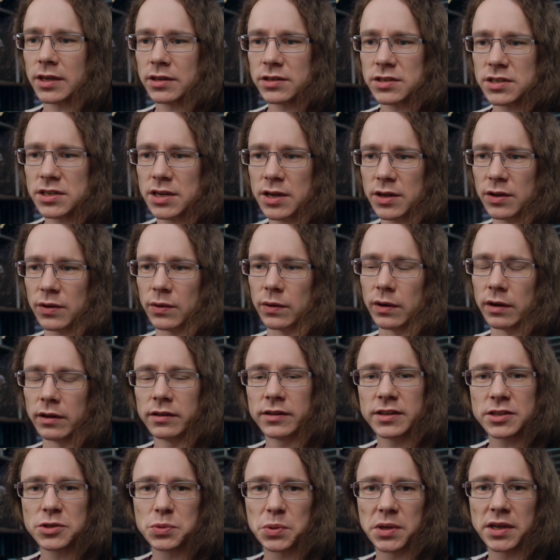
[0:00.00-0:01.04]
So,
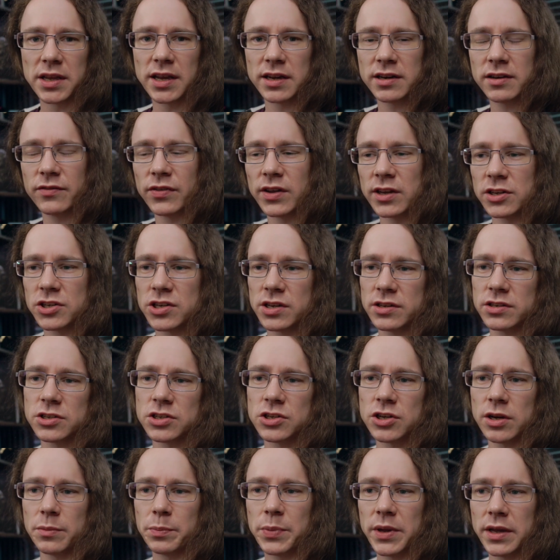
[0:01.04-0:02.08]
this weekend, if you get a chance,
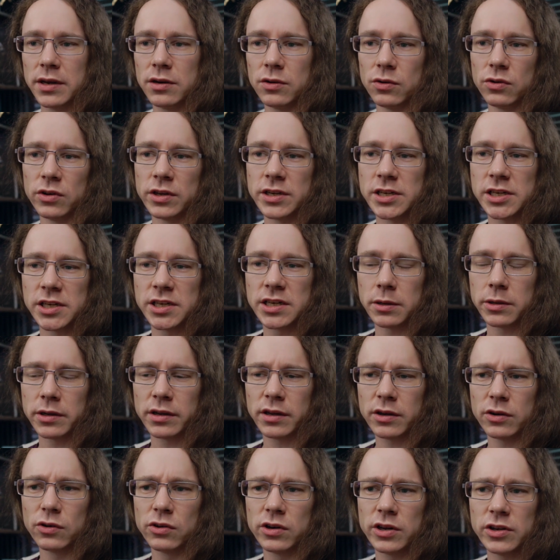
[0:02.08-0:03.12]
jump in. All
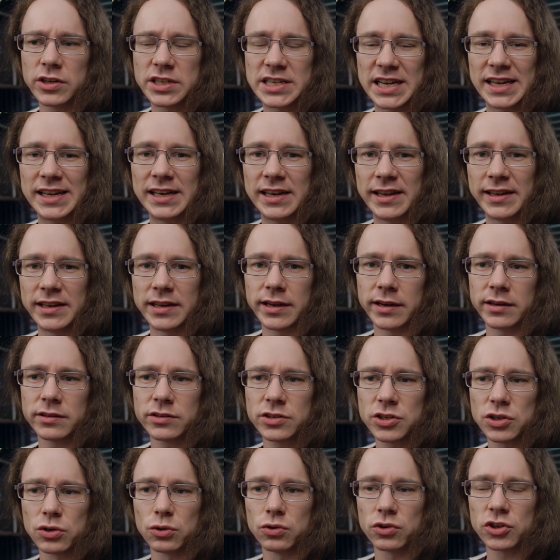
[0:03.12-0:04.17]
your daily
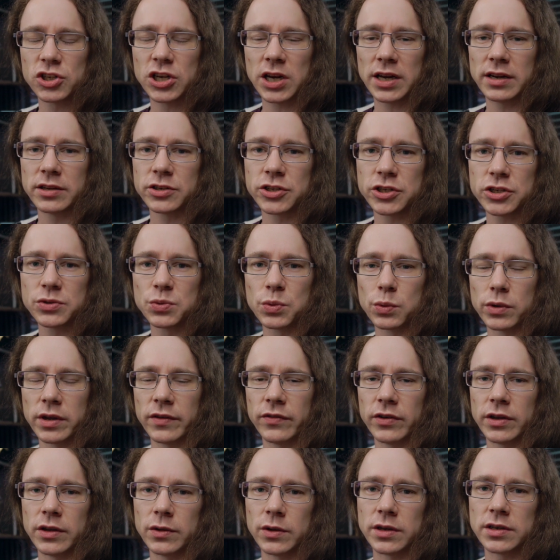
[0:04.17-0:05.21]
score challenges will give
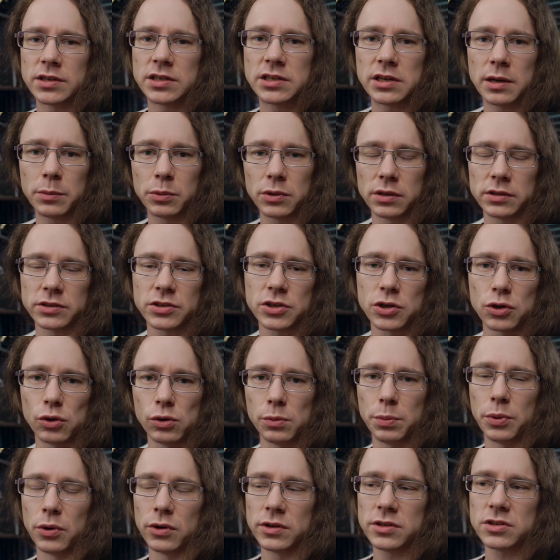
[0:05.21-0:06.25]
you double score
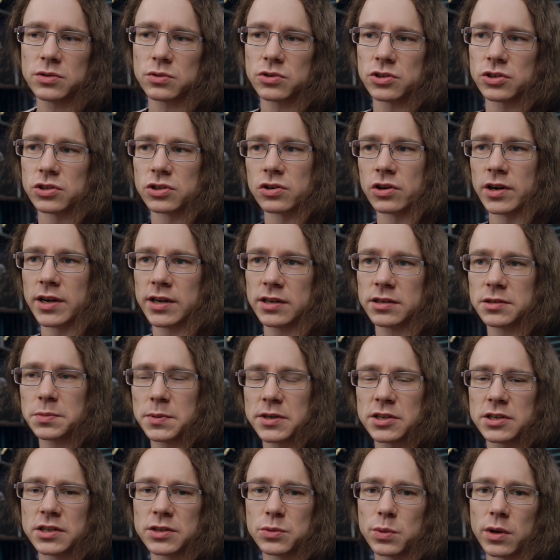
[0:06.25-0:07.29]
points, which is great,
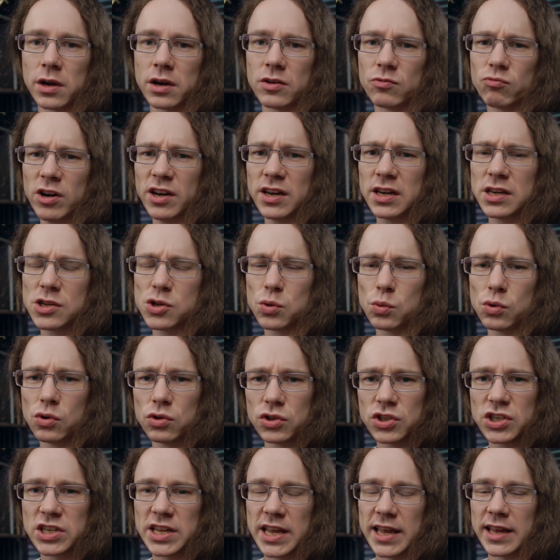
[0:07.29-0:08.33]
especially as we are running
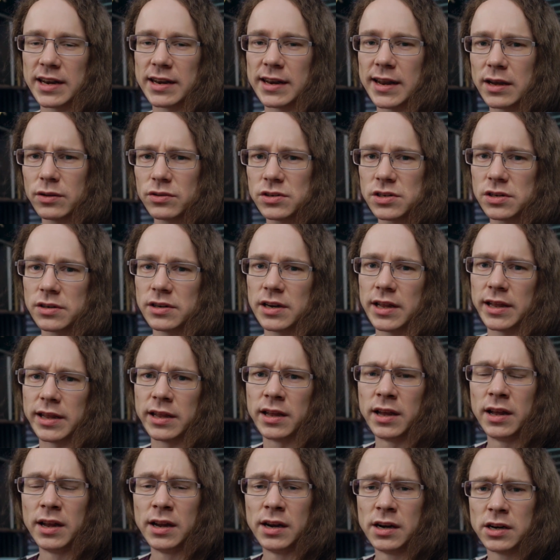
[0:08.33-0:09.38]
towards the end now. There's only
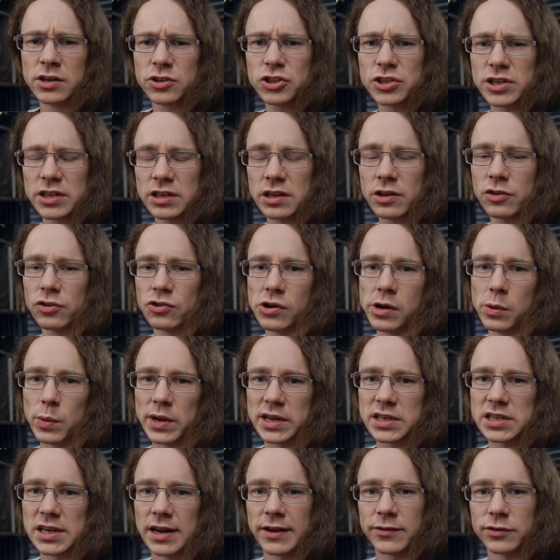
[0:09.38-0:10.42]
just under 3
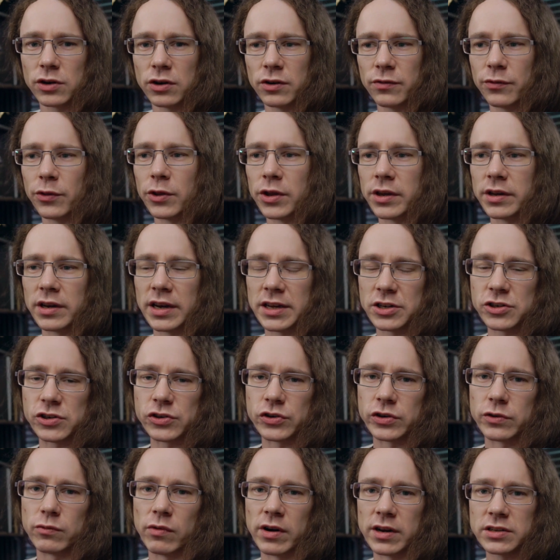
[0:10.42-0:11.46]
weeks left of the
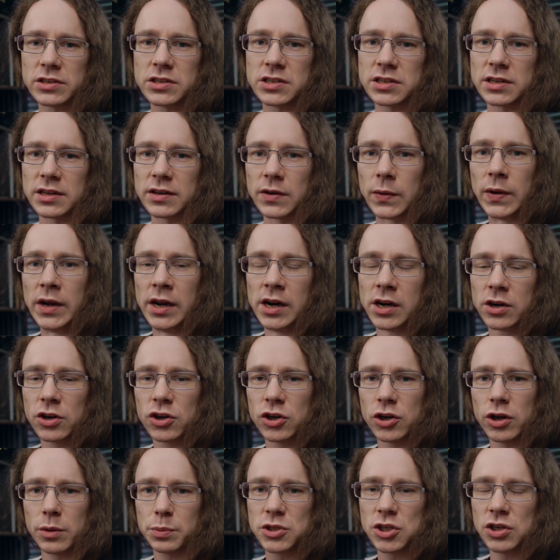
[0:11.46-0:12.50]
Legendary run, so
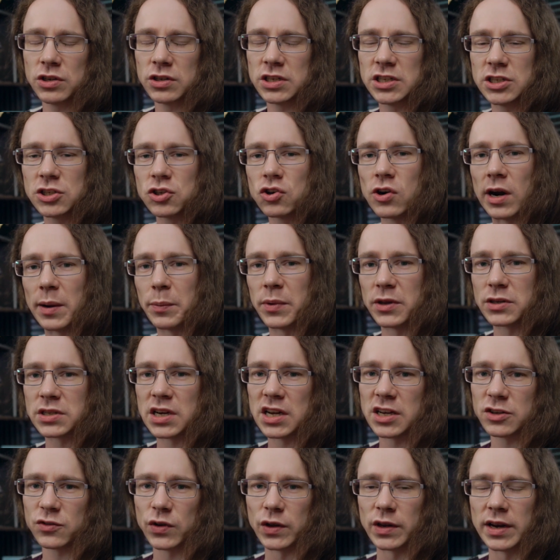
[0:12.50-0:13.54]
good opportunity to grab those
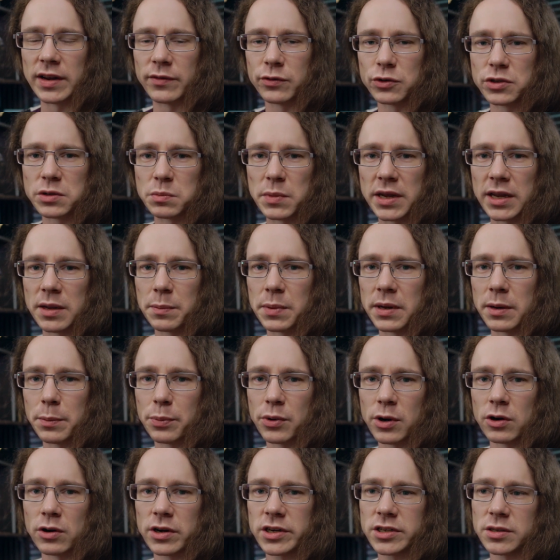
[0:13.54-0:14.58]
last few levels and make a bit of
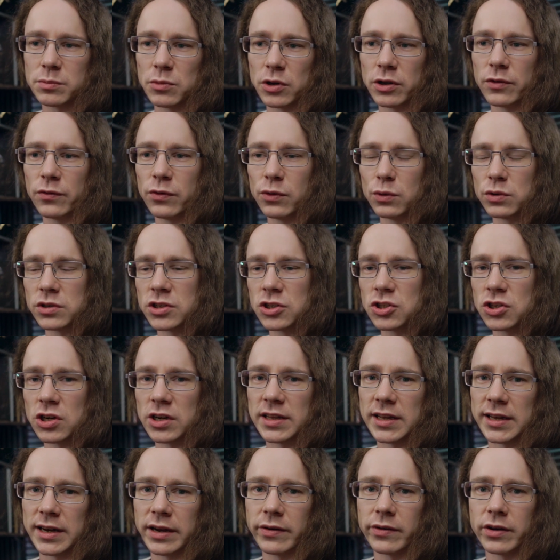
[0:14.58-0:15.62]
progress. I'm looking forward to
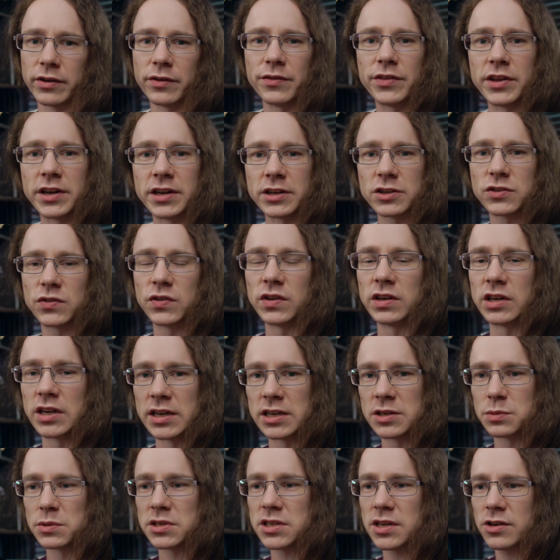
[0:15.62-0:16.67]
trying that out over the next few
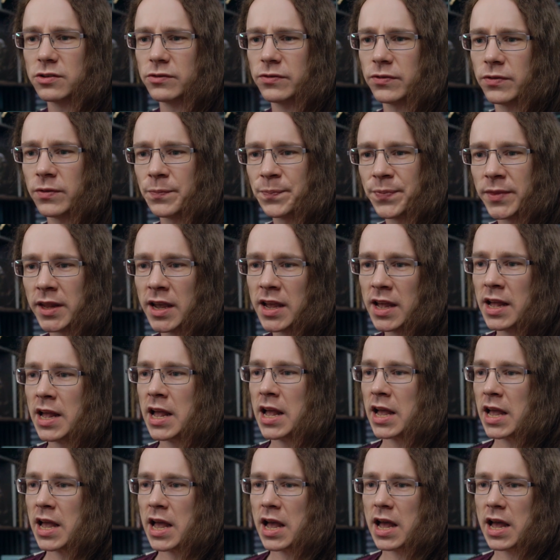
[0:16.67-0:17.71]
days myself.
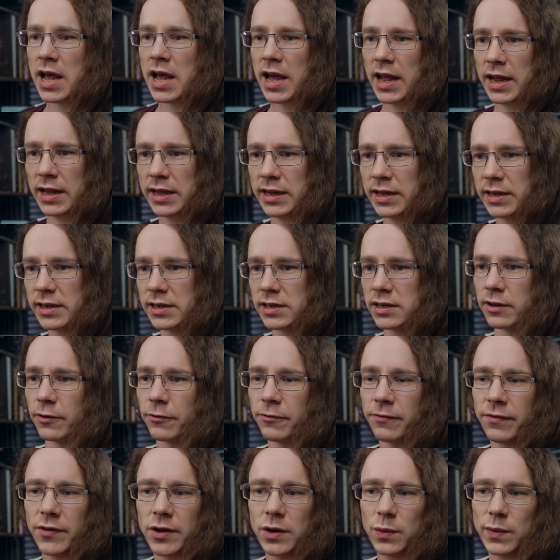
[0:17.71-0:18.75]
And
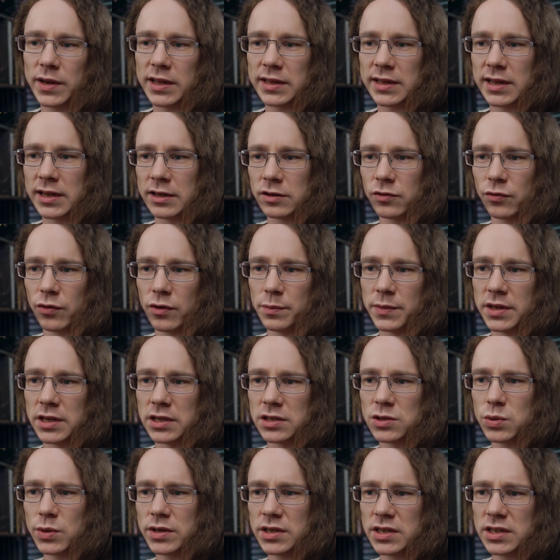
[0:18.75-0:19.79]
following that, from the
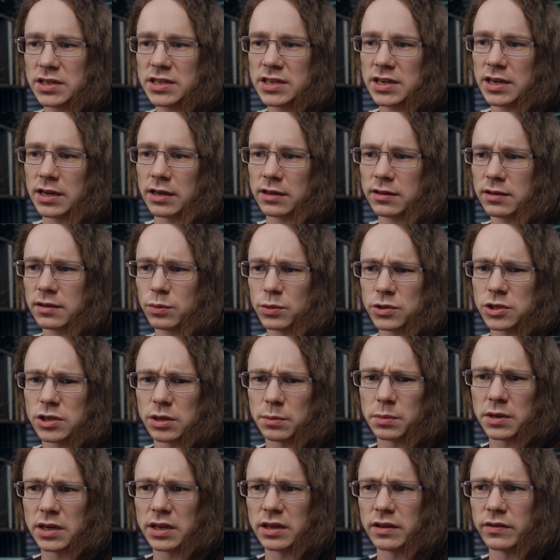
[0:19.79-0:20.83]
26th, which I
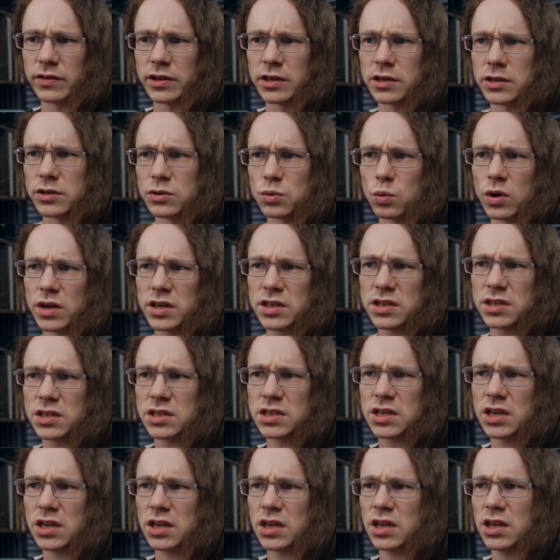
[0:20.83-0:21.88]
believe is
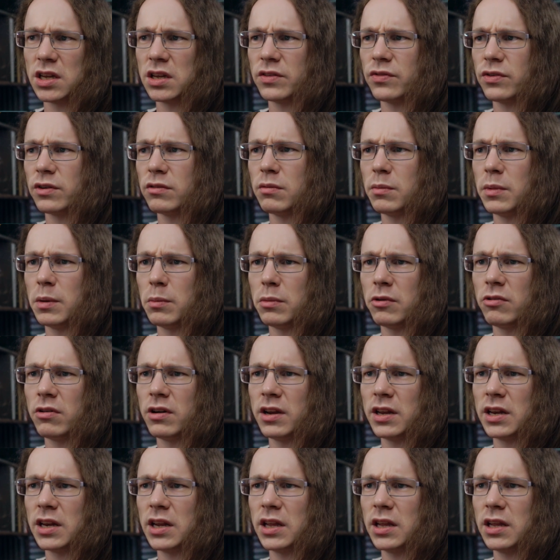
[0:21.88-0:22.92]
Wednesday, if I remember
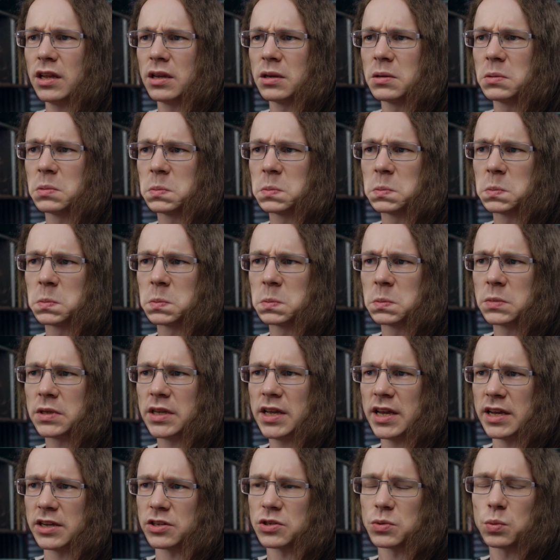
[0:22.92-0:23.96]
rightly?
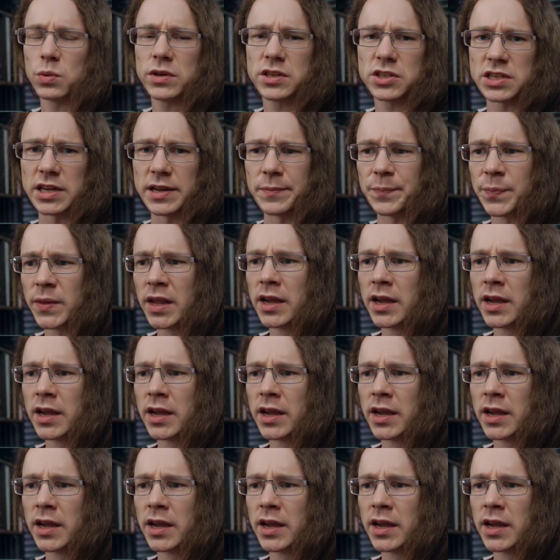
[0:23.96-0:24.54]
Yes, Wednesday.